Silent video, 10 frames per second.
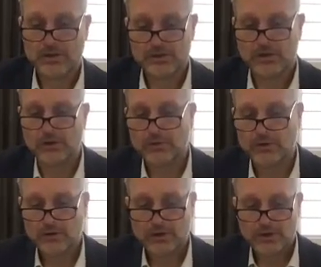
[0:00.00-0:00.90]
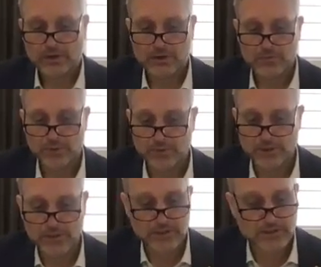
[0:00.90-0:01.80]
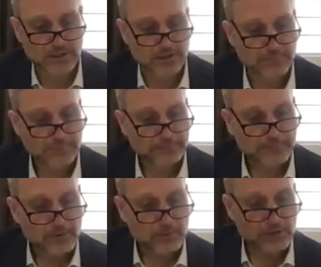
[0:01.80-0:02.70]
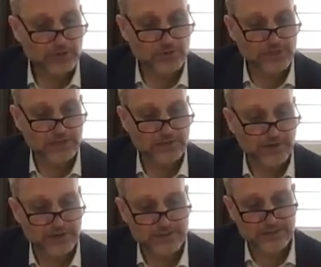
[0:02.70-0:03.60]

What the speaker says: So here's what we see, right? You sanctify the